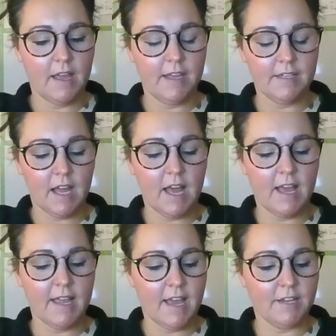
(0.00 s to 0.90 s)

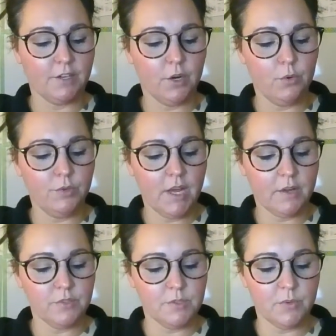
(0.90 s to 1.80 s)
I had our own
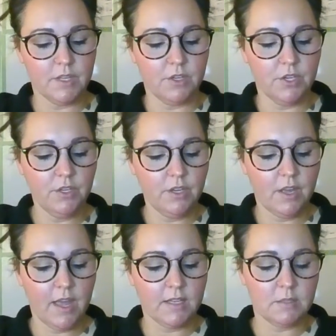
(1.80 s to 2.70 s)
house with a cook
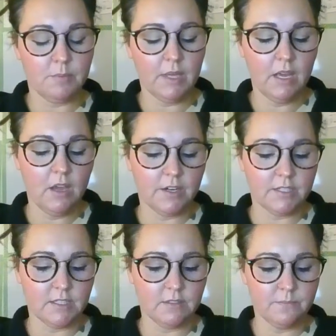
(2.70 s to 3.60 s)
and a big
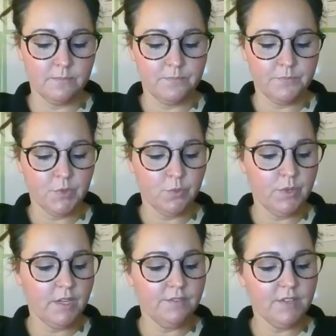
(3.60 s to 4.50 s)
garden.
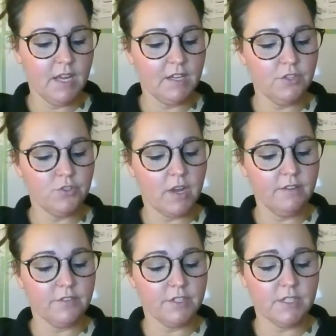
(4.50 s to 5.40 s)
We even had a
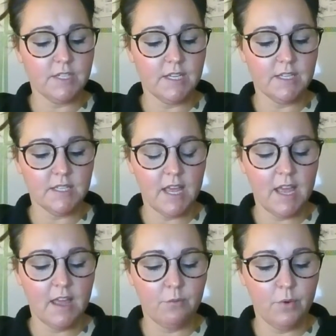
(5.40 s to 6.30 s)
driver to take us
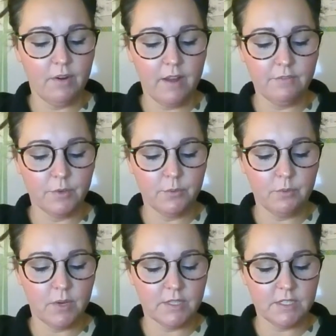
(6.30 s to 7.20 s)
wherever we
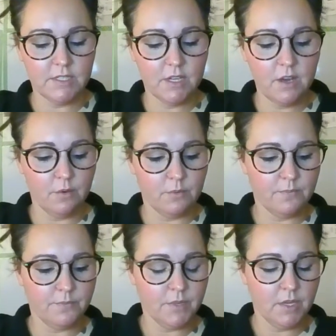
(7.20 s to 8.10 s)
wanted to go.
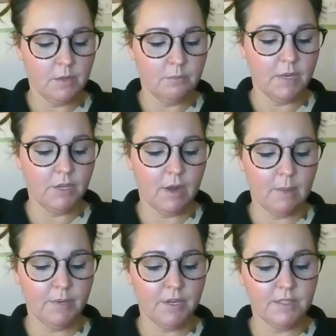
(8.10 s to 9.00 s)
My
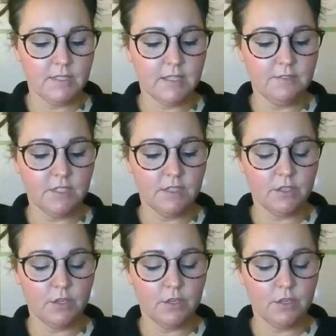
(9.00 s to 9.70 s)
grandparents lived in